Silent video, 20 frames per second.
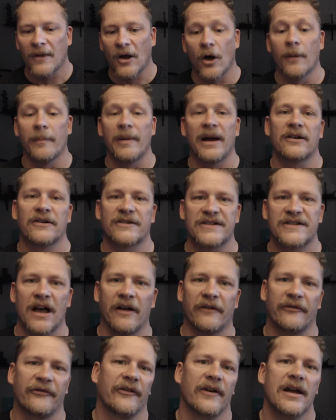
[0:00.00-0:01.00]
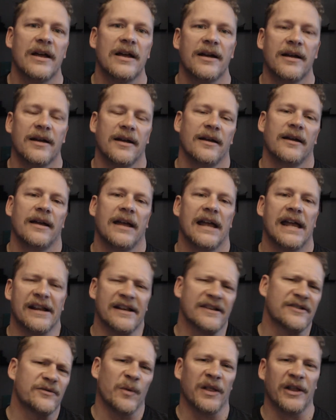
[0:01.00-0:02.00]
all by yourself, it
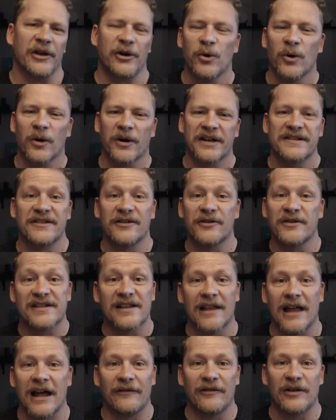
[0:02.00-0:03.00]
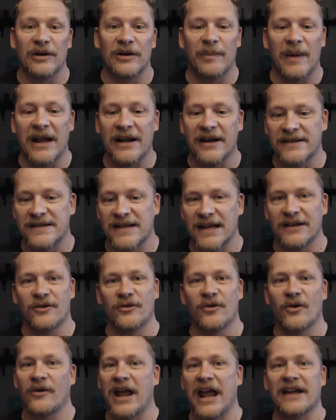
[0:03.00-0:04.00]
is really cool because there is a lot of independence and you
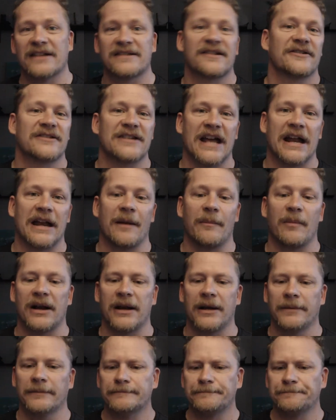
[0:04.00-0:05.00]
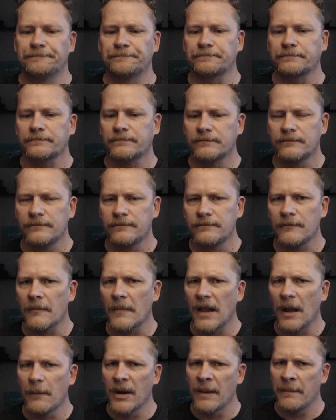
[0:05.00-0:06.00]
don't answer to anybody.
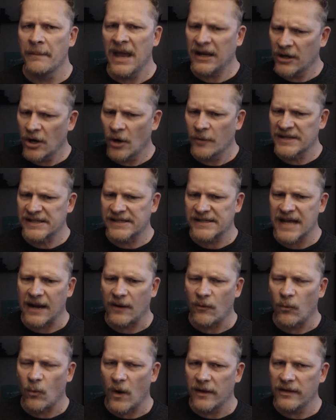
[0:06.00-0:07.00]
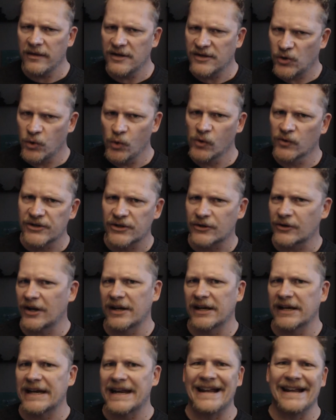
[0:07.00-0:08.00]
But make no mistake, one of the tools you're going
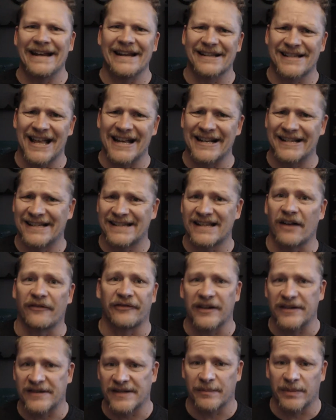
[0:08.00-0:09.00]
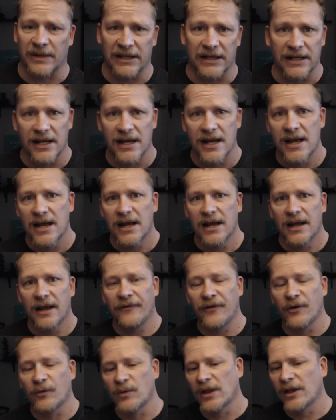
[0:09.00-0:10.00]
to need is like self discipline. If
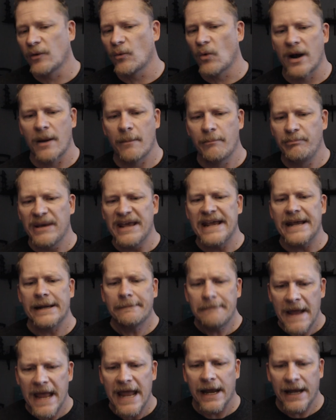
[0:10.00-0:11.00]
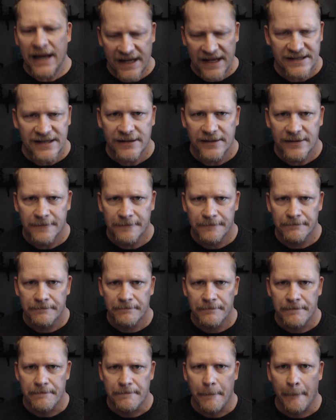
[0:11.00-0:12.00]
you really want to be in it,
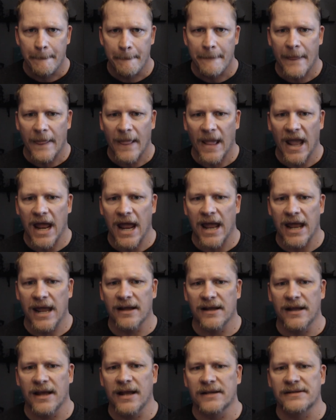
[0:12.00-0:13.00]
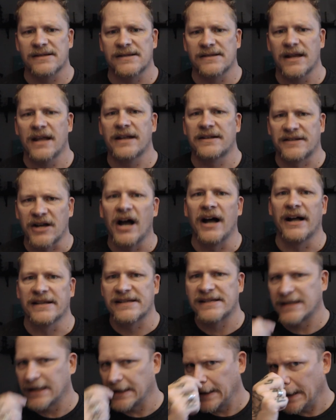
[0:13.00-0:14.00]
it it's it's
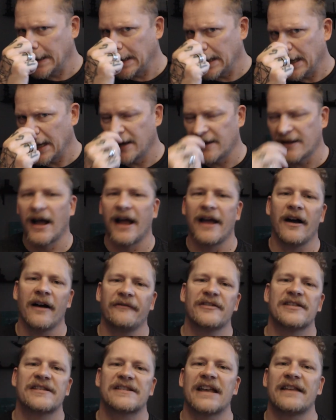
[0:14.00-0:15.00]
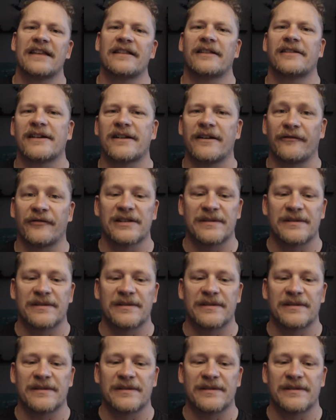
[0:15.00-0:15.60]
constant. And, and I often say that the difference